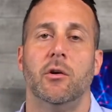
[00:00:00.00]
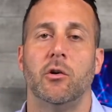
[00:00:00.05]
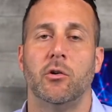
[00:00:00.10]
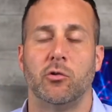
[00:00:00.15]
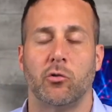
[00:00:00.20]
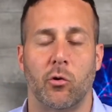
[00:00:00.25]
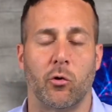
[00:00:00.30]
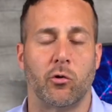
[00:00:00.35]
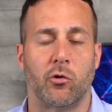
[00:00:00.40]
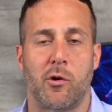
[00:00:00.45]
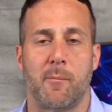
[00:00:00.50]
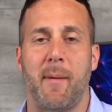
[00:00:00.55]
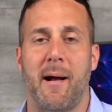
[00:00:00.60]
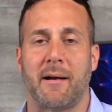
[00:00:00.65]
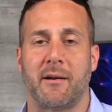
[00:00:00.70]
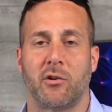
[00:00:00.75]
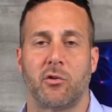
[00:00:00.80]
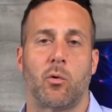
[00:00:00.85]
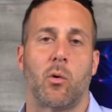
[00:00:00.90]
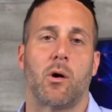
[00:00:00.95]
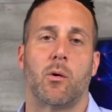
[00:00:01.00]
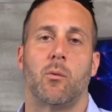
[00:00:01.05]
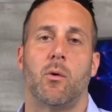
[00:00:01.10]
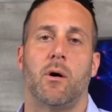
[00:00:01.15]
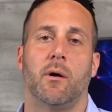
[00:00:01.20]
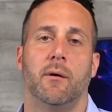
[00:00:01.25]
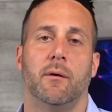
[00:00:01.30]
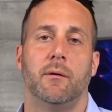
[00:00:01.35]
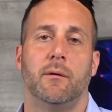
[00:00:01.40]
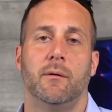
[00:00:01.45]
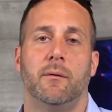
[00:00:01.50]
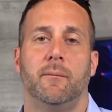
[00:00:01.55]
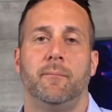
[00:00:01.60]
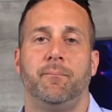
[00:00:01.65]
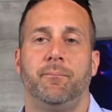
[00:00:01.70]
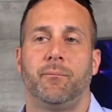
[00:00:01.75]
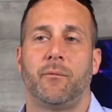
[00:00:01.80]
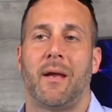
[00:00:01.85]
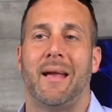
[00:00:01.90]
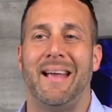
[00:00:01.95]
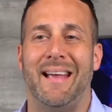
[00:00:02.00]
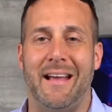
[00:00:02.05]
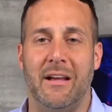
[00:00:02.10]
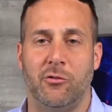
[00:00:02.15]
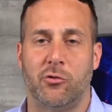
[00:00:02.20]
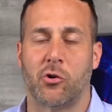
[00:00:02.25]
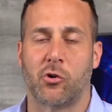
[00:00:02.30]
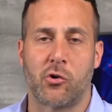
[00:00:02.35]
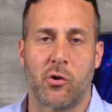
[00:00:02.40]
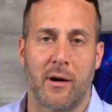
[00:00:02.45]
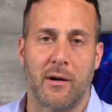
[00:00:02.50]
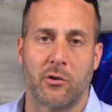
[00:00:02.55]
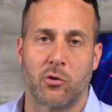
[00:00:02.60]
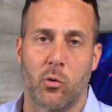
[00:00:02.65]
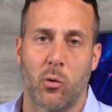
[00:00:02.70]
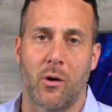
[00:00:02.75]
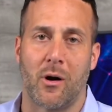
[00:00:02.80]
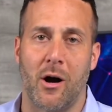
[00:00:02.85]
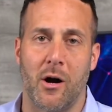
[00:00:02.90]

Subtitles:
So let's go back to square one. Is your credit score